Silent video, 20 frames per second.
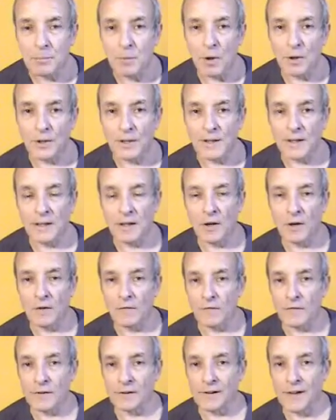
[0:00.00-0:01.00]
body
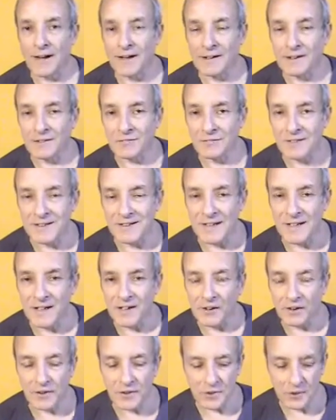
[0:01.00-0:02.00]
of the
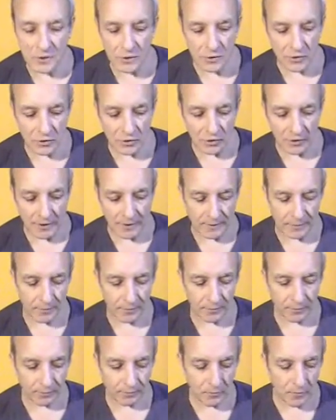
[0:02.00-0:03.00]
Lankavatara Sutra.
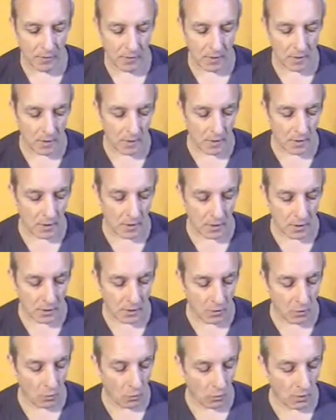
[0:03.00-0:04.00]

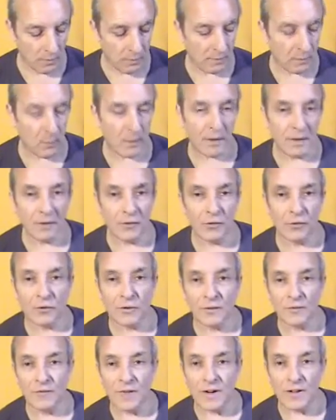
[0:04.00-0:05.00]
We've been working through
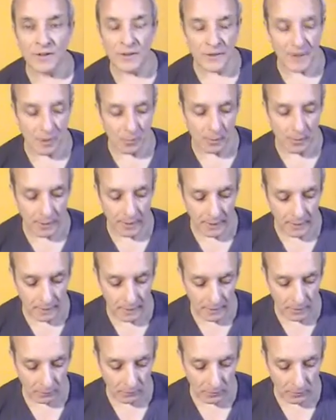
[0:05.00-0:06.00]
the verse summary
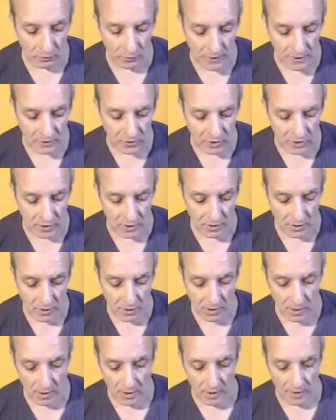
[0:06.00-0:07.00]
and we've reached
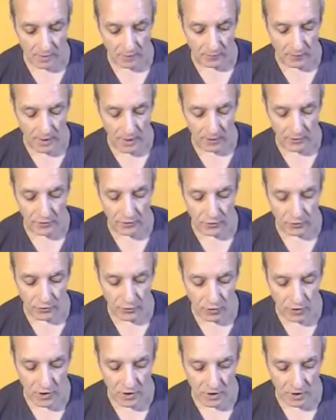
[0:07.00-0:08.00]
verse
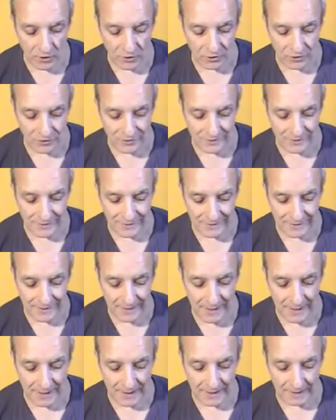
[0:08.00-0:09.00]

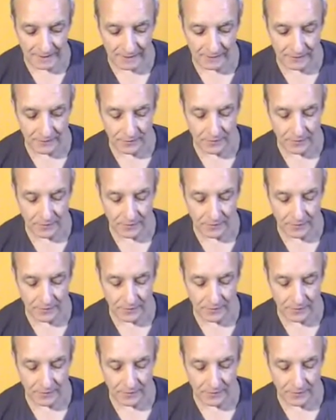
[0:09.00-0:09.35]
310,